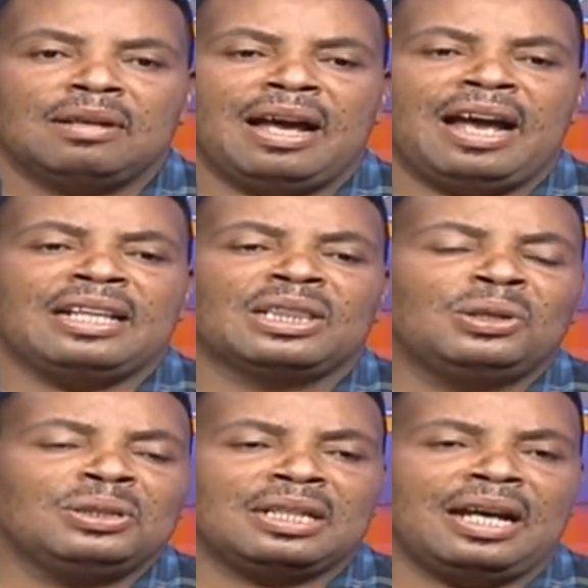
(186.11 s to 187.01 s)
Did I
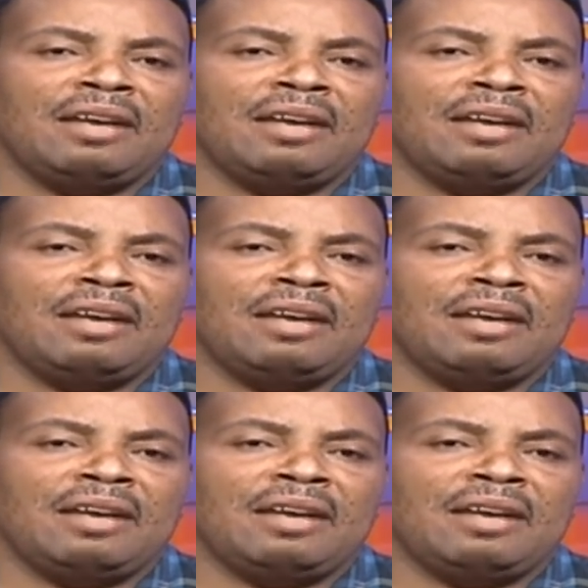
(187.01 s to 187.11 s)
thought, I